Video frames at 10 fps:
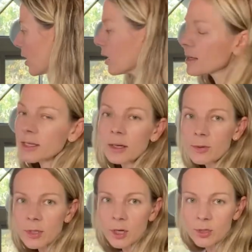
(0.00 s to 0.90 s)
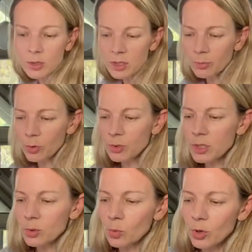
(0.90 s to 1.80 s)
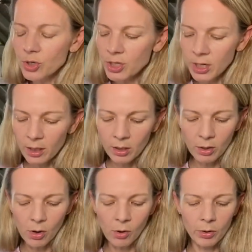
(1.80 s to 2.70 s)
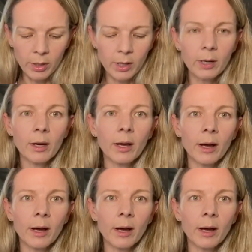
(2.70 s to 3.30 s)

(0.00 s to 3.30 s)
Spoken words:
I said I was going to do some more swatching on